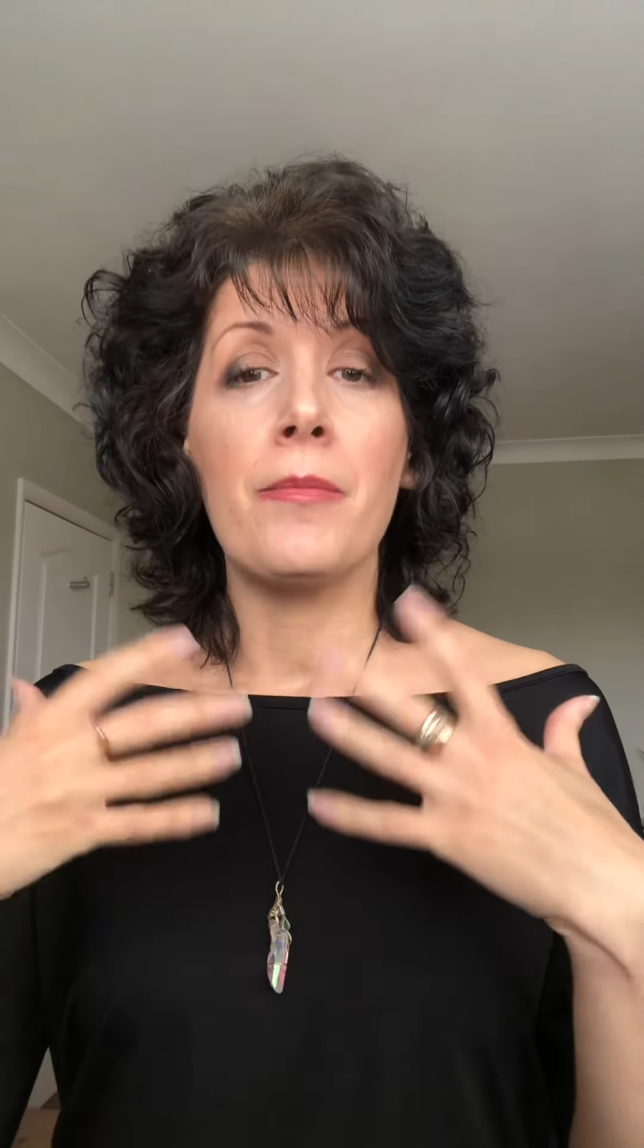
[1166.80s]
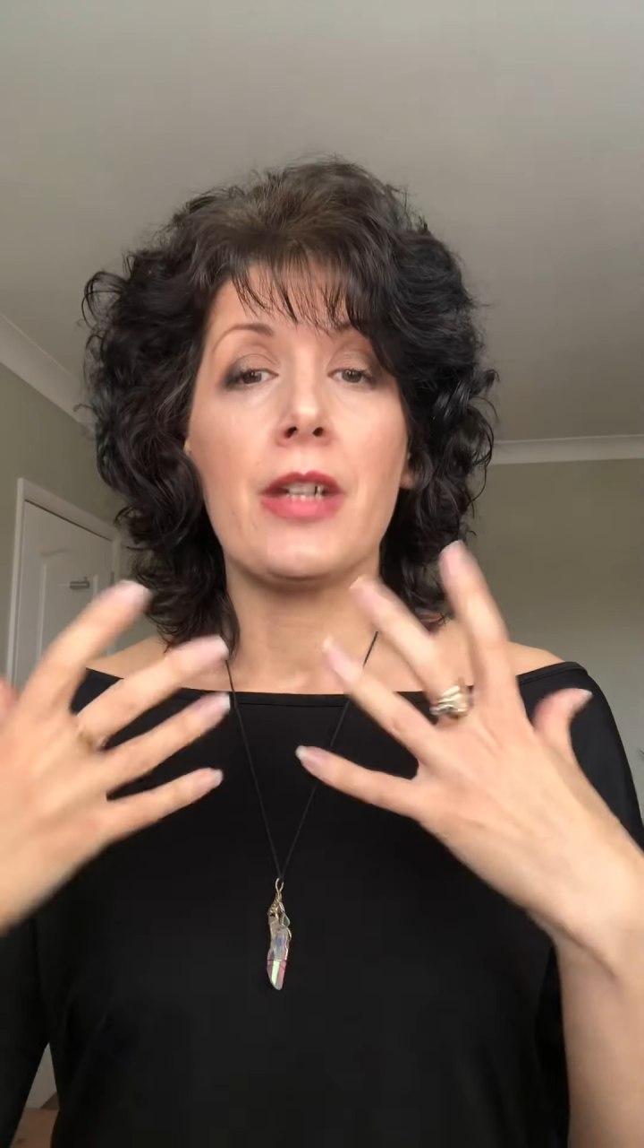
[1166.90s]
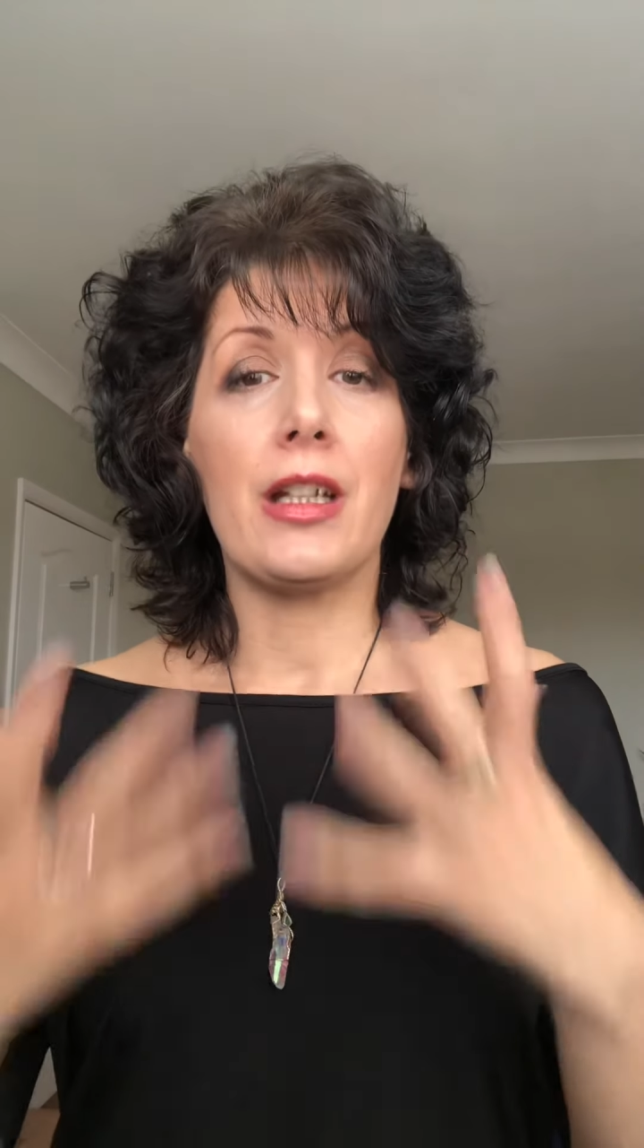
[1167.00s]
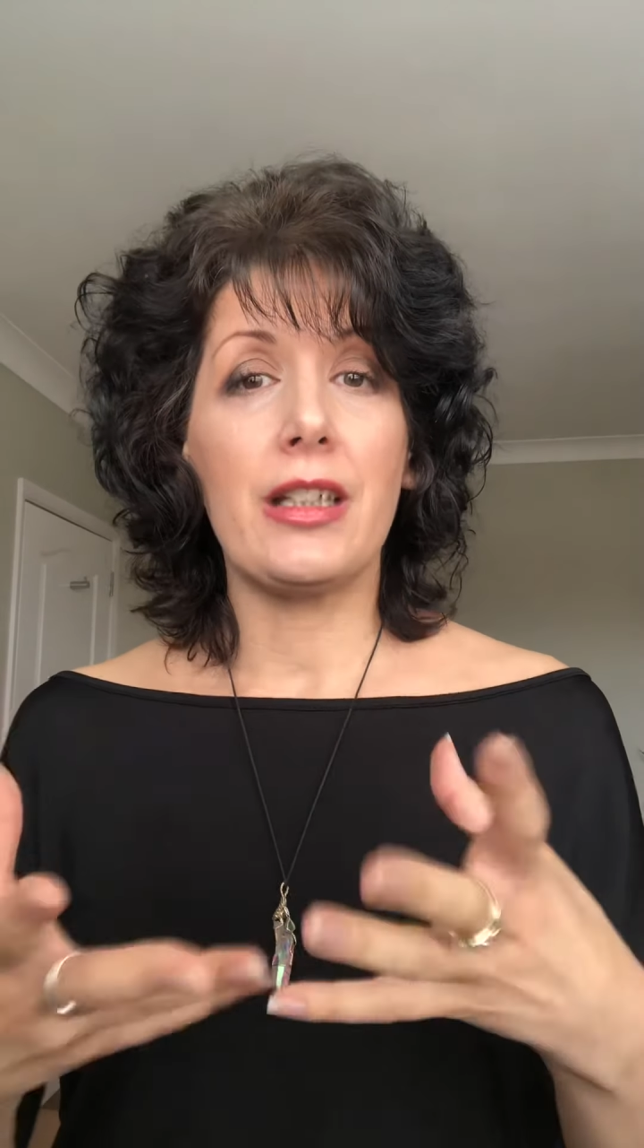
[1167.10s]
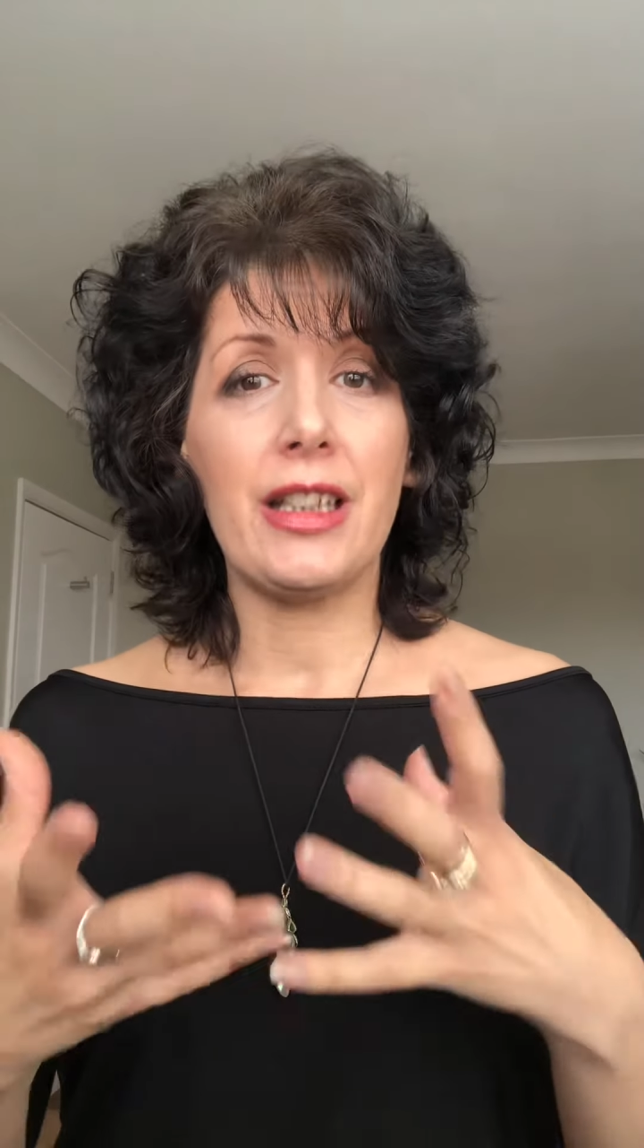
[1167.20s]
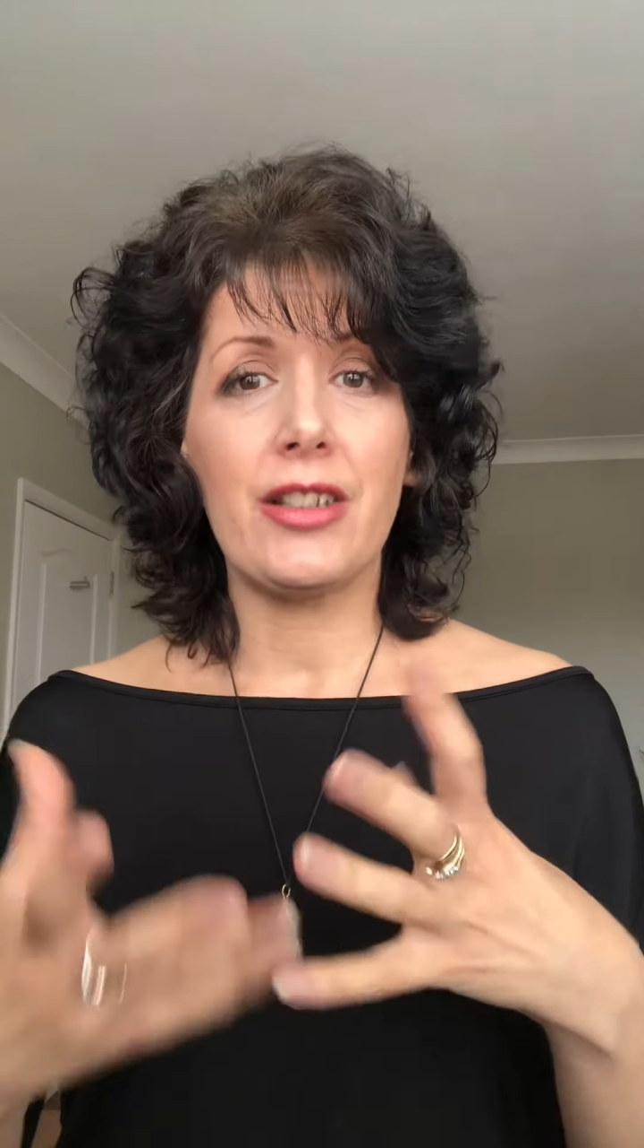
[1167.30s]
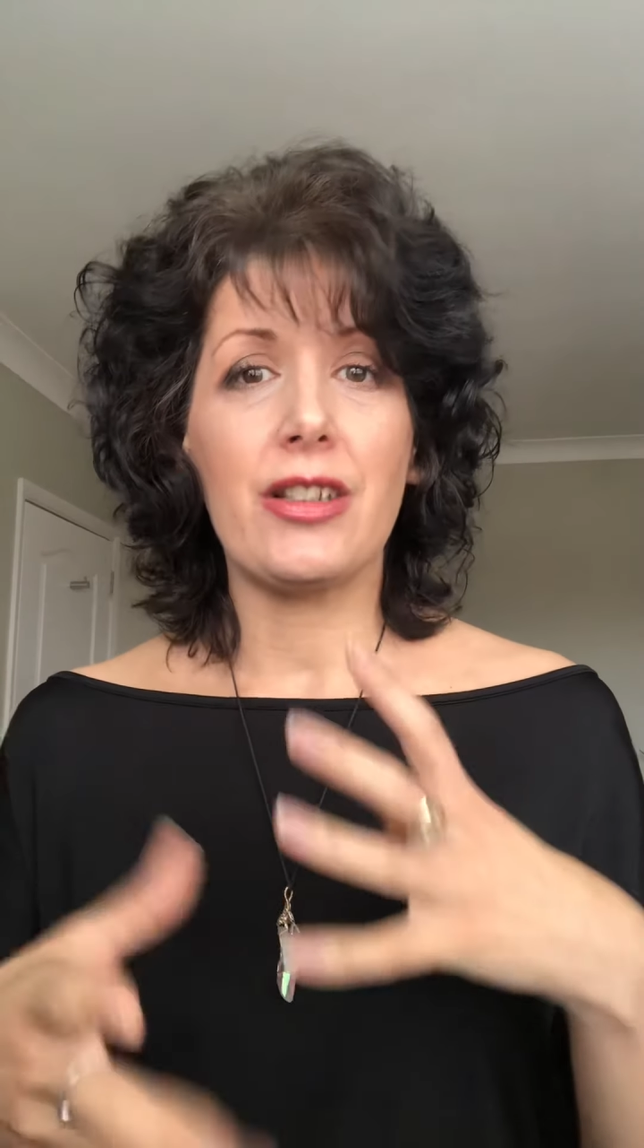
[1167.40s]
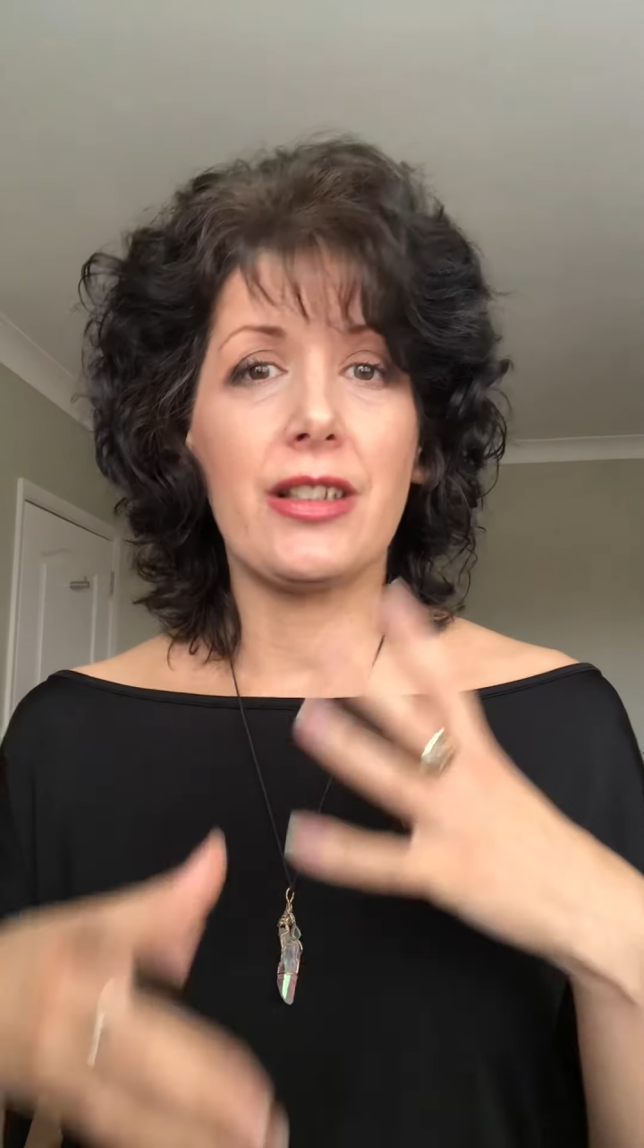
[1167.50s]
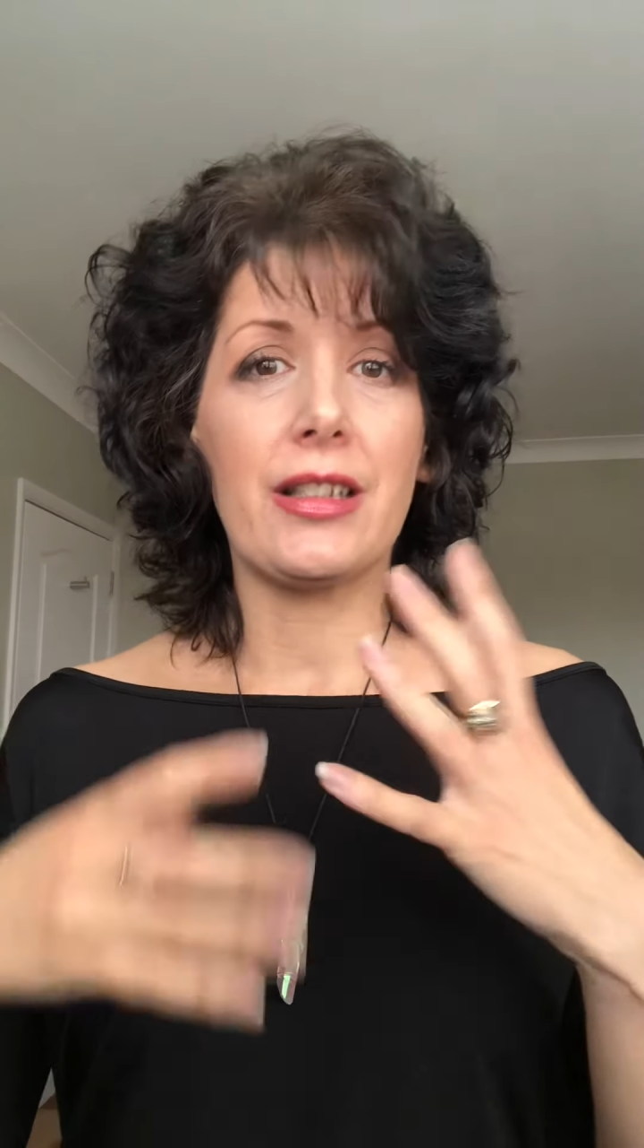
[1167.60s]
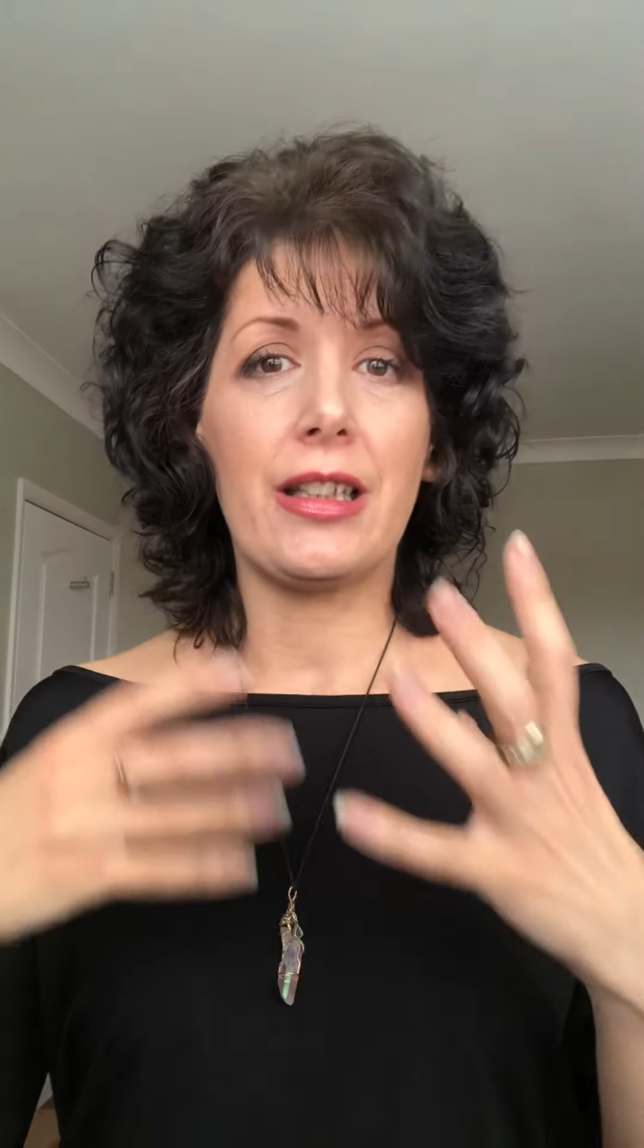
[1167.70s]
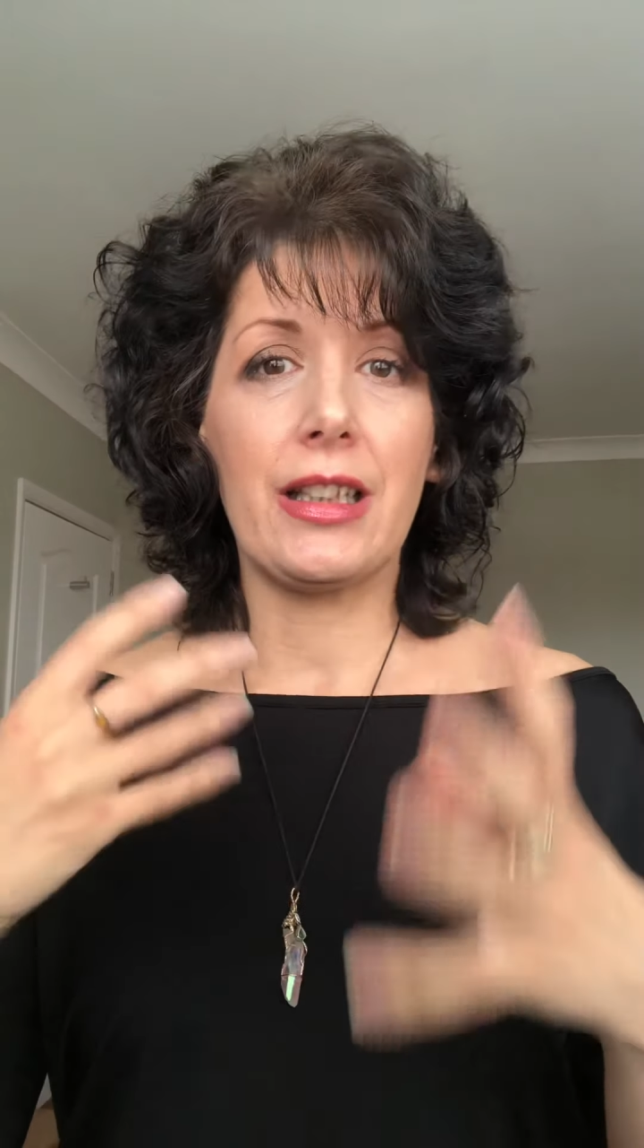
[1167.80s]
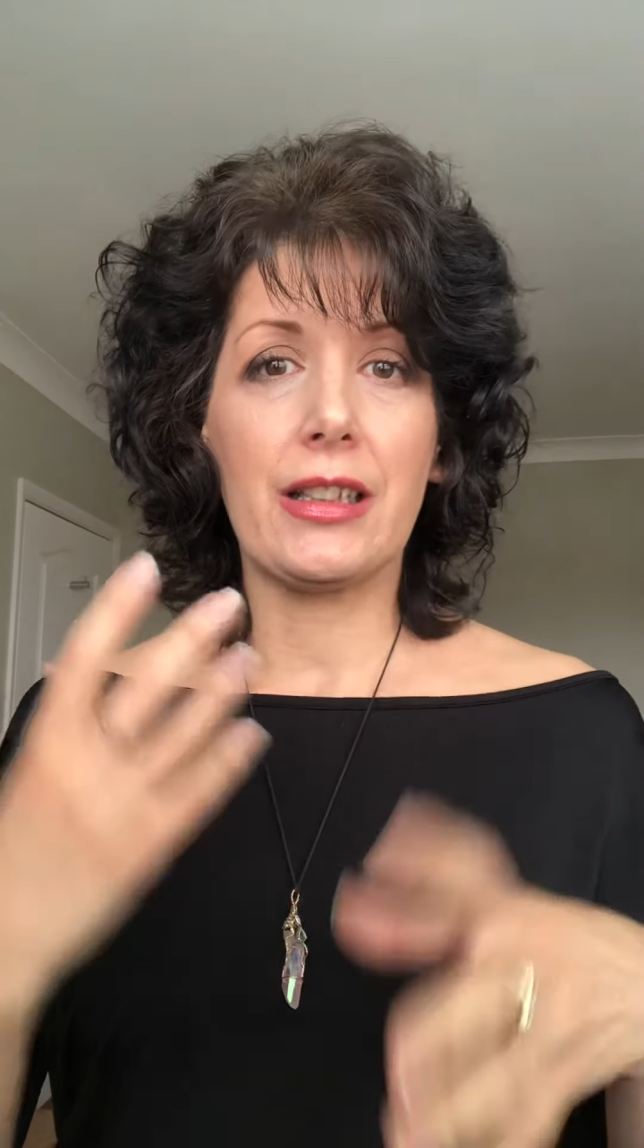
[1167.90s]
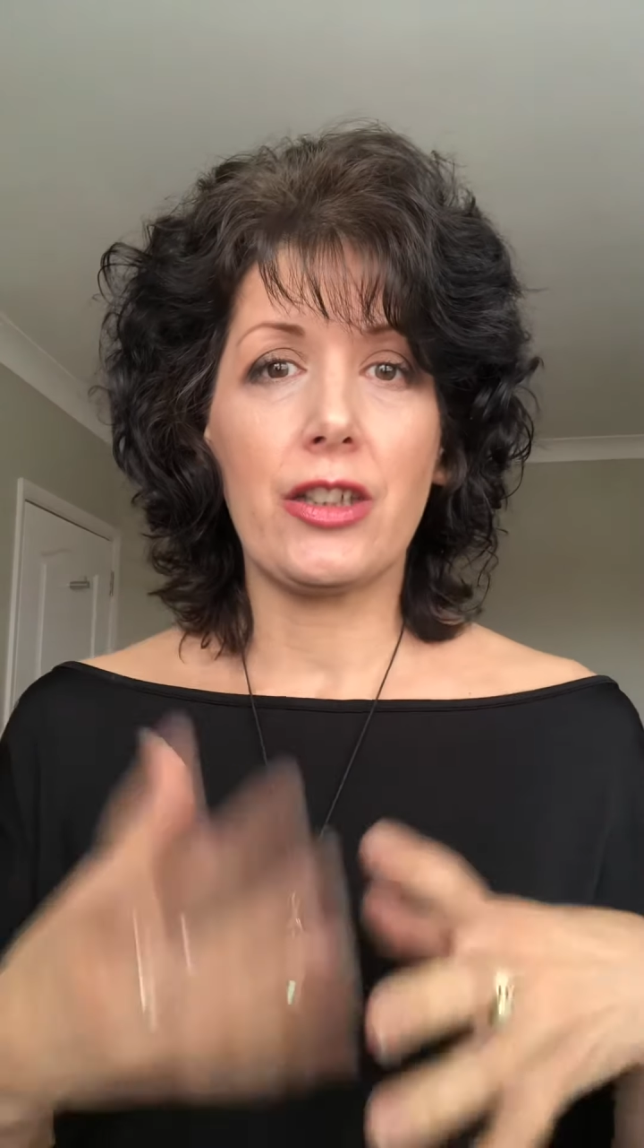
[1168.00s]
And addictions to things